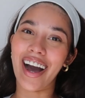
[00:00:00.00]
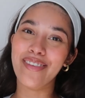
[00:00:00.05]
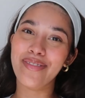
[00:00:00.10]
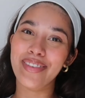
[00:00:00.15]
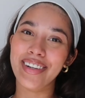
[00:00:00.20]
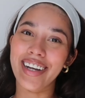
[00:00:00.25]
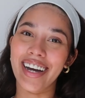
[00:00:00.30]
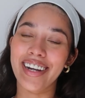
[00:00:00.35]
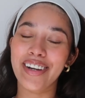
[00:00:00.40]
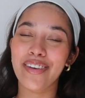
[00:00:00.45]
I'm
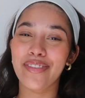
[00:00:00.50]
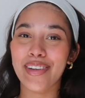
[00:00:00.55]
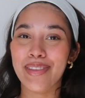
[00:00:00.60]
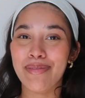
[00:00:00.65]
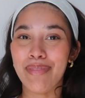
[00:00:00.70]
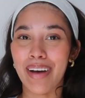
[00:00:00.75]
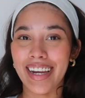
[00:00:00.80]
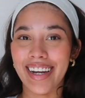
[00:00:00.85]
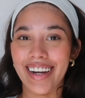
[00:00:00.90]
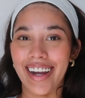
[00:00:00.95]
done with
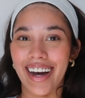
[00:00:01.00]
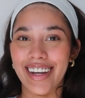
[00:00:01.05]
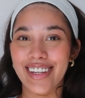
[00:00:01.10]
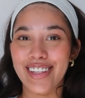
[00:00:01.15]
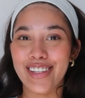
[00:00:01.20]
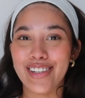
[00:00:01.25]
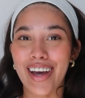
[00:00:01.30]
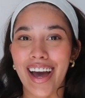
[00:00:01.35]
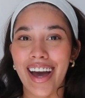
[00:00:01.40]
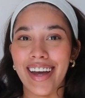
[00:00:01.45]
my
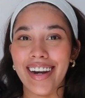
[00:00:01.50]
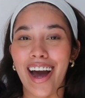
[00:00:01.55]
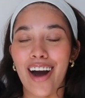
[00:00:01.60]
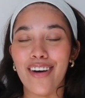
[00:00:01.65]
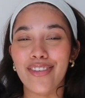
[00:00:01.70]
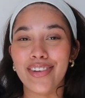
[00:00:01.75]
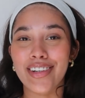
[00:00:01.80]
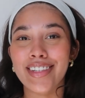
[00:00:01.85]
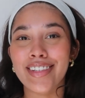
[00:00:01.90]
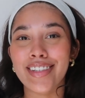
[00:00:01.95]
lunch, and
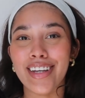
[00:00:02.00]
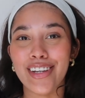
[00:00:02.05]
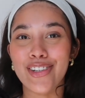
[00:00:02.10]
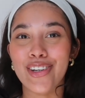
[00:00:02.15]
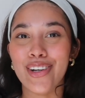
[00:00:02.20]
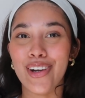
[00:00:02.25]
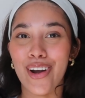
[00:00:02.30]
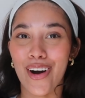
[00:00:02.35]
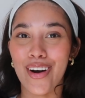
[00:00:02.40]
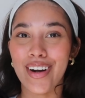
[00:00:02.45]
after such a
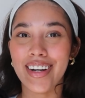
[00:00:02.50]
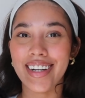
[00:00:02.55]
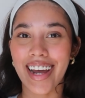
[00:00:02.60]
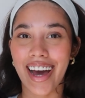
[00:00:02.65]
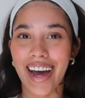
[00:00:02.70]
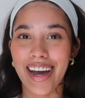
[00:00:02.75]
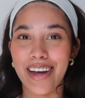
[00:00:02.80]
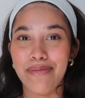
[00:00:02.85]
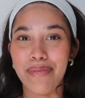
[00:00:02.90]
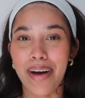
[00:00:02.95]
long
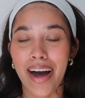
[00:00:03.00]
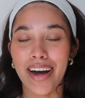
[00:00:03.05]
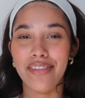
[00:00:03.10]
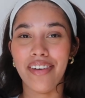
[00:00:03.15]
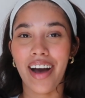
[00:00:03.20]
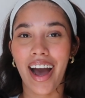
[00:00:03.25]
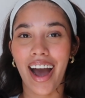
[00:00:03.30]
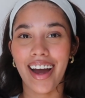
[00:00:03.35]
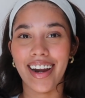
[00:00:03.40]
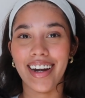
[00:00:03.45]
time I've
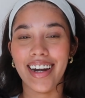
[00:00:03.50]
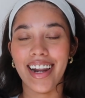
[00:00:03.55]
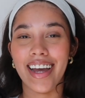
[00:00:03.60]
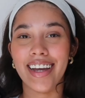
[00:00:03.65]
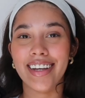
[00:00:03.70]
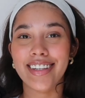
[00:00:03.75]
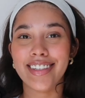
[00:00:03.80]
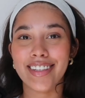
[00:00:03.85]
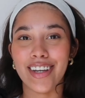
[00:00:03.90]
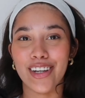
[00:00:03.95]
had
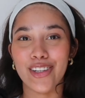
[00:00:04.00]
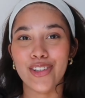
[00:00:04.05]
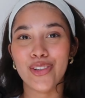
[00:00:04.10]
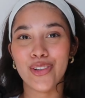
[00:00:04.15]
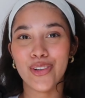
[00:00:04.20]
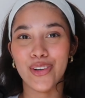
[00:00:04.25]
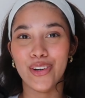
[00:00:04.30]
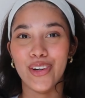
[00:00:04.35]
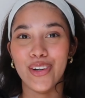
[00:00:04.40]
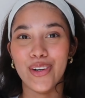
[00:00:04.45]
like
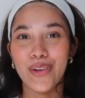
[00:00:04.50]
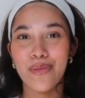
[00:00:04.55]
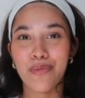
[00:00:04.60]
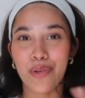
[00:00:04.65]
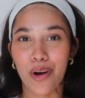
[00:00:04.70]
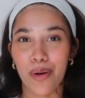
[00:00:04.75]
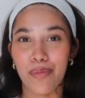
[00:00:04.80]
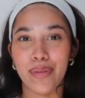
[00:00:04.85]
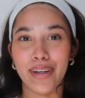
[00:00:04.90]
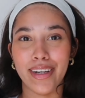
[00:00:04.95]
such good
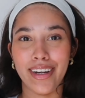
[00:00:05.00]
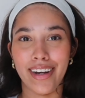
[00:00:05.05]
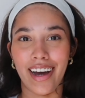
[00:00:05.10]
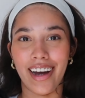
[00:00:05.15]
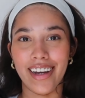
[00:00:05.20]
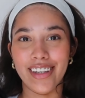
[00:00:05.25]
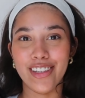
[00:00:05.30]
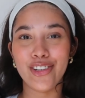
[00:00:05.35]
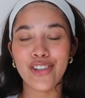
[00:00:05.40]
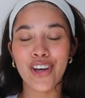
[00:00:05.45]
proper
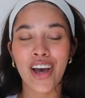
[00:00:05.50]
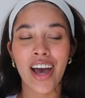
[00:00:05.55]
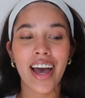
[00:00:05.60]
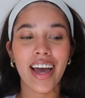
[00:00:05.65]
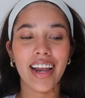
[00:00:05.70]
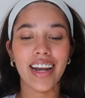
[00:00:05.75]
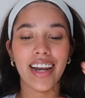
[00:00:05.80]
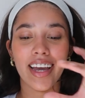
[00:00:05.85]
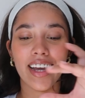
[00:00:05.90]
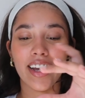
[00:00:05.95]
lunch,
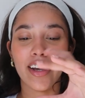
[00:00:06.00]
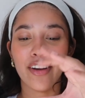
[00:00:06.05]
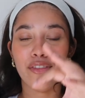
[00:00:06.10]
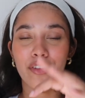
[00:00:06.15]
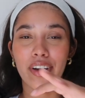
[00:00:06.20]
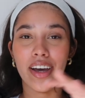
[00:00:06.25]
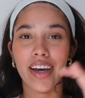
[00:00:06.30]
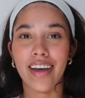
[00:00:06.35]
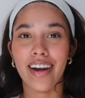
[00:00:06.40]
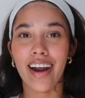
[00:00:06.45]
like
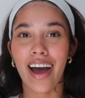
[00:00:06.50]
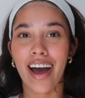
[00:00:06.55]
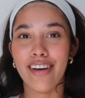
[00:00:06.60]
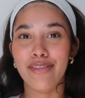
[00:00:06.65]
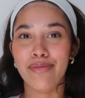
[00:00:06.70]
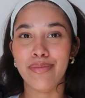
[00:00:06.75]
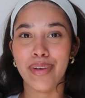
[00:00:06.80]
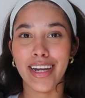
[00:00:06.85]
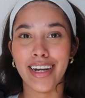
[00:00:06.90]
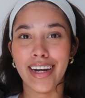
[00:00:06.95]
where I've
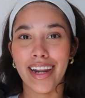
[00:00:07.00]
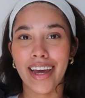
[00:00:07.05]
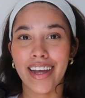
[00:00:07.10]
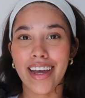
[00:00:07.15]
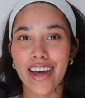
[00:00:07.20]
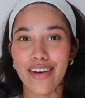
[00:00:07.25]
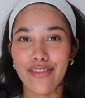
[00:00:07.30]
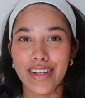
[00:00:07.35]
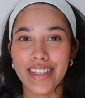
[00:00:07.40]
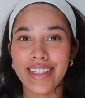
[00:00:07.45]
made like
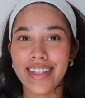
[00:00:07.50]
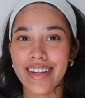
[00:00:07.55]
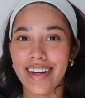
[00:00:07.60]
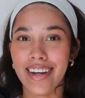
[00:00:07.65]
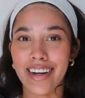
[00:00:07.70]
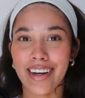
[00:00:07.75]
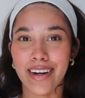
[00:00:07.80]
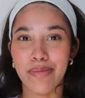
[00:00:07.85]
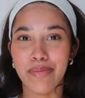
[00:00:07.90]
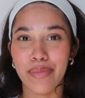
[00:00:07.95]
every single
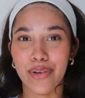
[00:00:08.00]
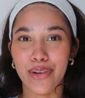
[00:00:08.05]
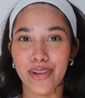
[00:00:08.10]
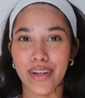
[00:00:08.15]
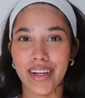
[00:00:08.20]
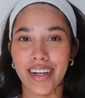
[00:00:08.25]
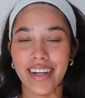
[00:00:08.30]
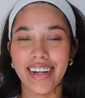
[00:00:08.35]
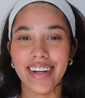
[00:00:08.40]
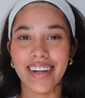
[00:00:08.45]

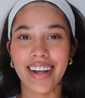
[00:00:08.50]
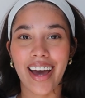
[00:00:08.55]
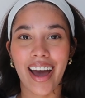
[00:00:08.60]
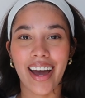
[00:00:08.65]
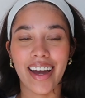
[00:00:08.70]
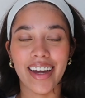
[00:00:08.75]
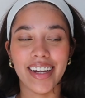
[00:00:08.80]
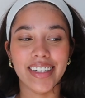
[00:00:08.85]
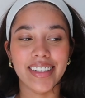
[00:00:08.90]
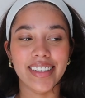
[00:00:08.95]
component.
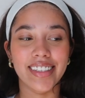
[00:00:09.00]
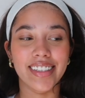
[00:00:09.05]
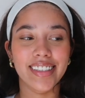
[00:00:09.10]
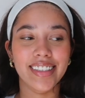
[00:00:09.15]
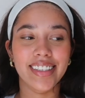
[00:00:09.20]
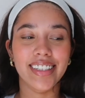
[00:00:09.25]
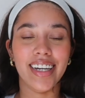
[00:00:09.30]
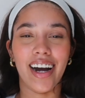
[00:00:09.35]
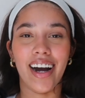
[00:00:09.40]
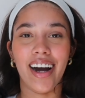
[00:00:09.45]
And
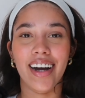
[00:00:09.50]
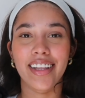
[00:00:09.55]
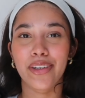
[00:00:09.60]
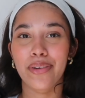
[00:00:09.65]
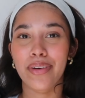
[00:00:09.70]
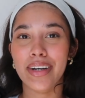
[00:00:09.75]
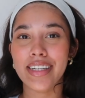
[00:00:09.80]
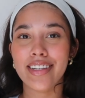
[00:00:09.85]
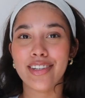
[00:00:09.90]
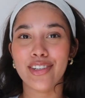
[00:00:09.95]
yeah,
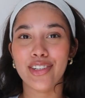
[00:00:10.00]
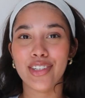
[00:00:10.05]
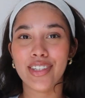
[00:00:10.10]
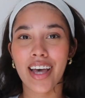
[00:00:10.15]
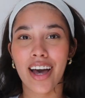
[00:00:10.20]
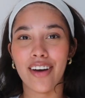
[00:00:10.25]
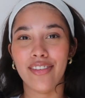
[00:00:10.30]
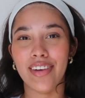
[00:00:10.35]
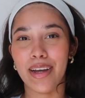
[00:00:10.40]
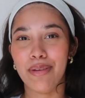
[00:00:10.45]
otherwise I just
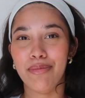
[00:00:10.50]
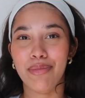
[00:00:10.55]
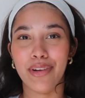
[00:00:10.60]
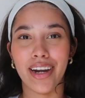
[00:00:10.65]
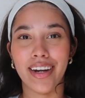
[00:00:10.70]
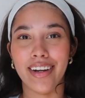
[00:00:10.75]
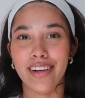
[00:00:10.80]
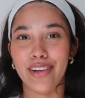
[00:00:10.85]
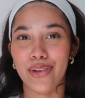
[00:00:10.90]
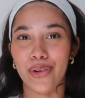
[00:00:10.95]
have like
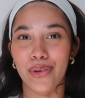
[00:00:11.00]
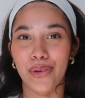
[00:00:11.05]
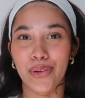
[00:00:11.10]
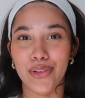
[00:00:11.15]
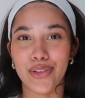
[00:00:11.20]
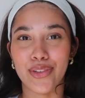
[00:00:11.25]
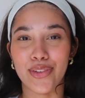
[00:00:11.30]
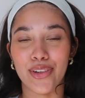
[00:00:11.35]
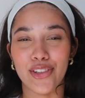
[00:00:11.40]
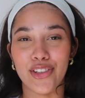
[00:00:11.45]
bread and
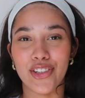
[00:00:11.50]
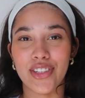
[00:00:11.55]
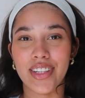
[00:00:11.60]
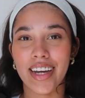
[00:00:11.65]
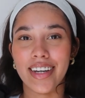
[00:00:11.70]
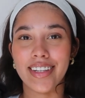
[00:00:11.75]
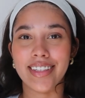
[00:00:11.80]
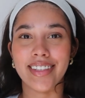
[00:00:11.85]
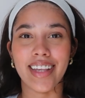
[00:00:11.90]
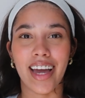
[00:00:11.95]
toast or just
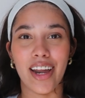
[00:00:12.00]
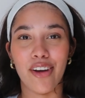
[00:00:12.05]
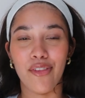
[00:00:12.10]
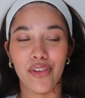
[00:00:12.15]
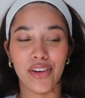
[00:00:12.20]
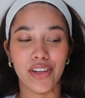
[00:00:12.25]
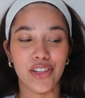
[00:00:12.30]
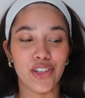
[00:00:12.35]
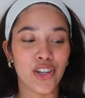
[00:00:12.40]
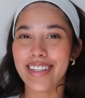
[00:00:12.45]
like a
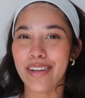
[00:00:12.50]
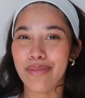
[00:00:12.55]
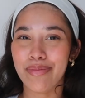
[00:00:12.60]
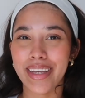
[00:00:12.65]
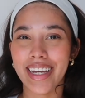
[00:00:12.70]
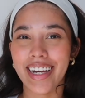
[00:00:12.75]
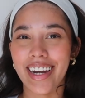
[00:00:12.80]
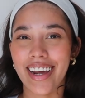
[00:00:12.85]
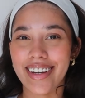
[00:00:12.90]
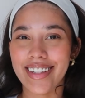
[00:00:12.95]
sandwich,
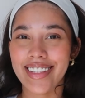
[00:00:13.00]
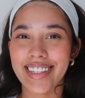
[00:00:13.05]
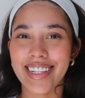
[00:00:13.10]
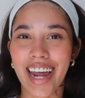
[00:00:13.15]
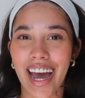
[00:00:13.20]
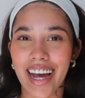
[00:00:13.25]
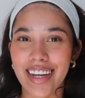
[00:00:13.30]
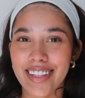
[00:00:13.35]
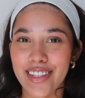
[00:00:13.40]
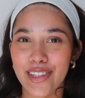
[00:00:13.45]
something like a
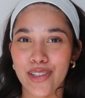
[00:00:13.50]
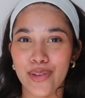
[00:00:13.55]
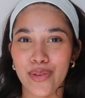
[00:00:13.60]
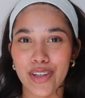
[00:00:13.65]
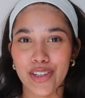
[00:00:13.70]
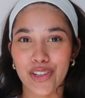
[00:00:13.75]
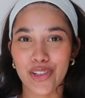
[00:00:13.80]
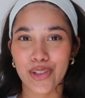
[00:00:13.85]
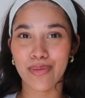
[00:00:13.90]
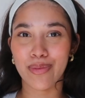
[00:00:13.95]
snack
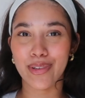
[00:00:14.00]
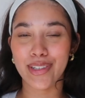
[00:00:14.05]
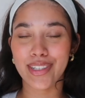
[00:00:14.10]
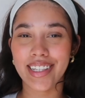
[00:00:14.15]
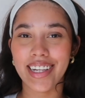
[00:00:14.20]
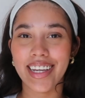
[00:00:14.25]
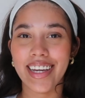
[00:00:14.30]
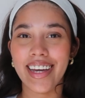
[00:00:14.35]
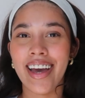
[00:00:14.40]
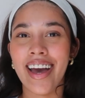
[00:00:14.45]
situation
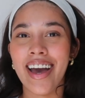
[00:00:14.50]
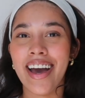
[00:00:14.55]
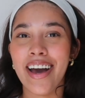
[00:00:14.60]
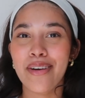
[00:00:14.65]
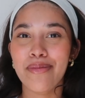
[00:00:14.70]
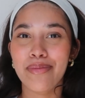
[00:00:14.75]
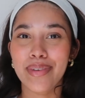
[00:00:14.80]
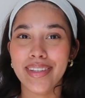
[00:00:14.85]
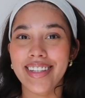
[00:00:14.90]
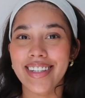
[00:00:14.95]
mostly.
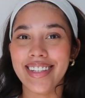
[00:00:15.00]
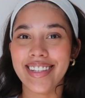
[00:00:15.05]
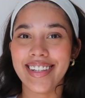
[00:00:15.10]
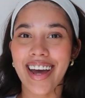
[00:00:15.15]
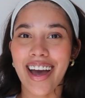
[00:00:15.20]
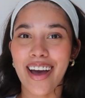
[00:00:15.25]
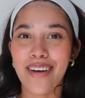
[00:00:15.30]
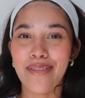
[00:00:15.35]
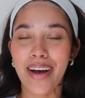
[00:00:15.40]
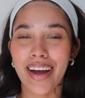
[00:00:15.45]
But this
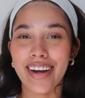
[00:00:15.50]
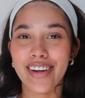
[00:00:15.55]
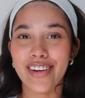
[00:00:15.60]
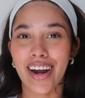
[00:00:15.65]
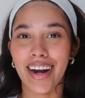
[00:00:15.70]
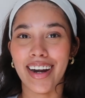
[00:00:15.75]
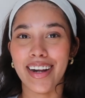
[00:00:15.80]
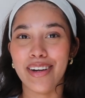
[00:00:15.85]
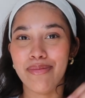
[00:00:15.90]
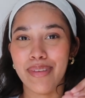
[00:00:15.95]
time I
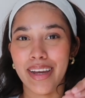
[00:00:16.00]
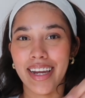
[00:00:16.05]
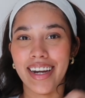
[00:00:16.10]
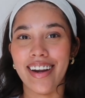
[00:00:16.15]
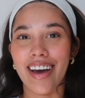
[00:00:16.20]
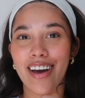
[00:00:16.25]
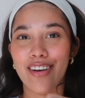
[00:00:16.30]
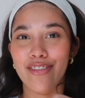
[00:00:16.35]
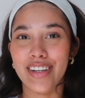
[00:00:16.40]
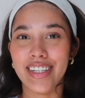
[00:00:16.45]
tried and made
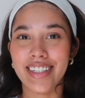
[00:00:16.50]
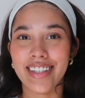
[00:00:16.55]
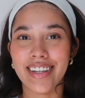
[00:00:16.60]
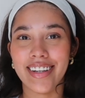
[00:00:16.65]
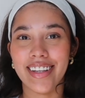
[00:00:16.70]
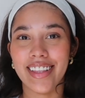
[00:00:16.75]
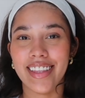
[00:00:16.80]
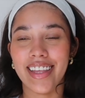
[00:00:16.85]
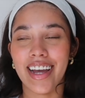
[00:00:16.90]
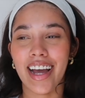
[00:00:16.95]
every
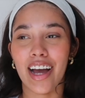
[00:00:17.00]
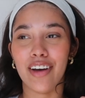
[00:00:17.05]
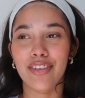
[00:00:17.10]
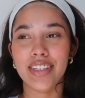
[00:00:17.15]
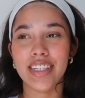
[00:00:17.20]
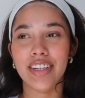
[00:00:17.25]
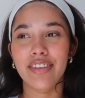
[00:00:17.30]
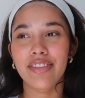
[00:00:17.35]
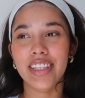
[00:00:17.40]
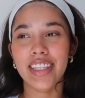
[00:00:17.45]
single thing. I
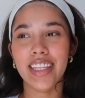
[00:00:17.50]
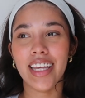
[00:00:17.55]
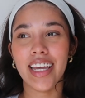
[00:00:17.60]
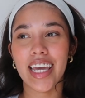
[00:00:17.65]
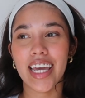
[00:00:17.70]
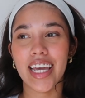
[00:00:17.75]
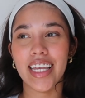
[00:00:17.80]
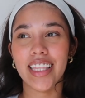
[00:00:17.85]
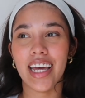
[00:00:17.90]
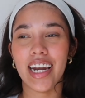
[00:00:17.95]
was even
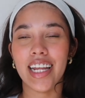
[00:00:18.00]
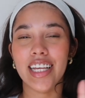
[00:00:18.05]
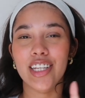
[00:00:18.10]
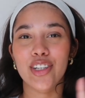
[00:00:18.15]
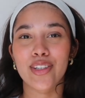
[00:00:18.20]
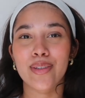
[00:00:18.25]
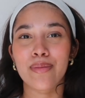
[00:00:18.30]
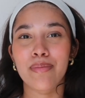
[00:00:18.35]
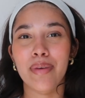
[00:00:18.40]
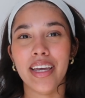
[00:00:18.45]
thinking that I'll
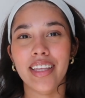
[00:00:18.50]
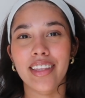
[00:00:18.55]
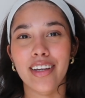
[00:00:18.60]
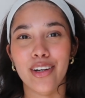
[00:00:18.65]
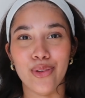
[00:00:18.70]
just make the